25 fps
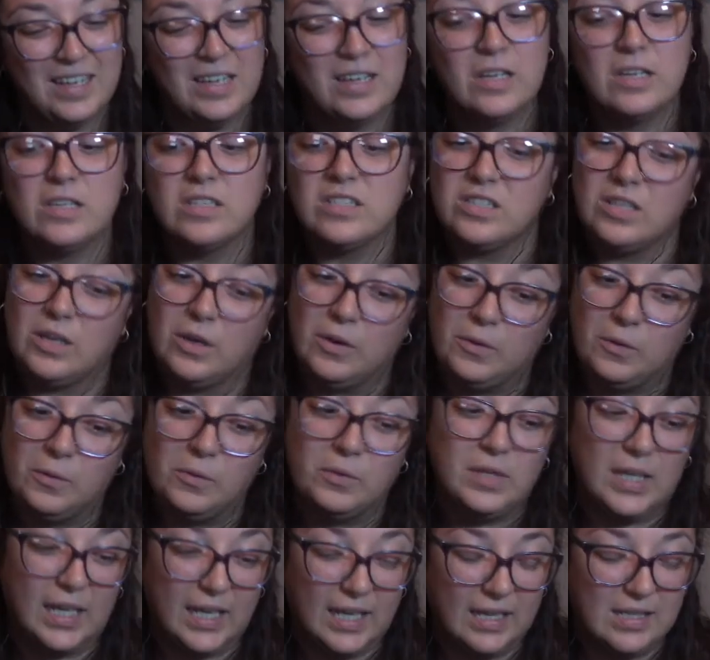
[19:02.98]
So,
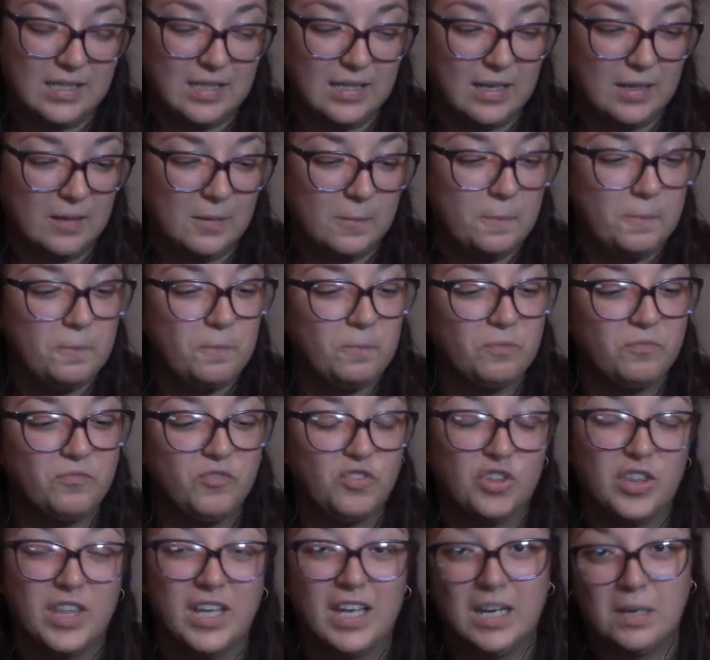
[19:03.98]
like I said, if you're
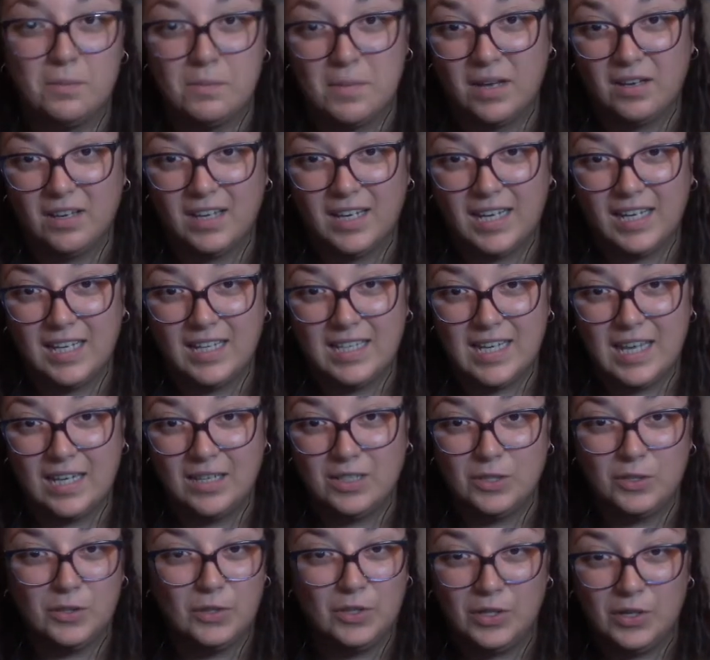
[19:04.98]
thinking about getting a
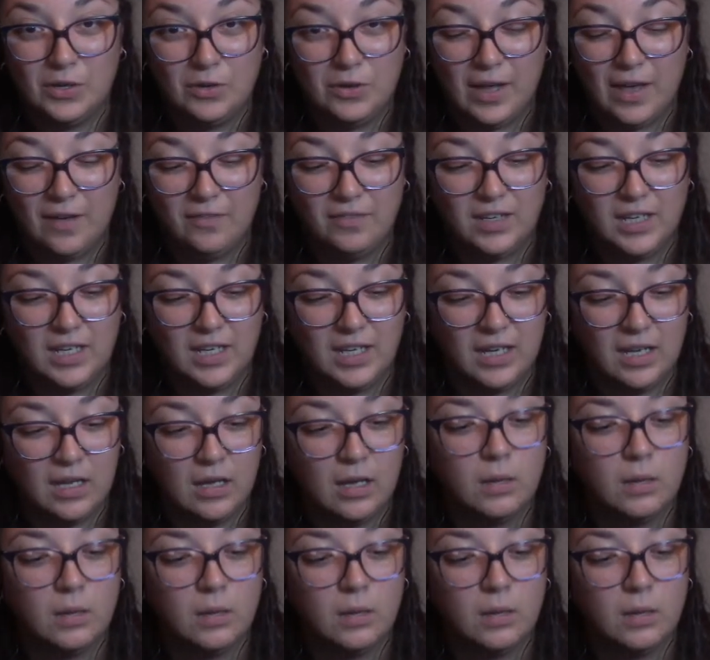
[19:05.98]
tattoo, you don't have any,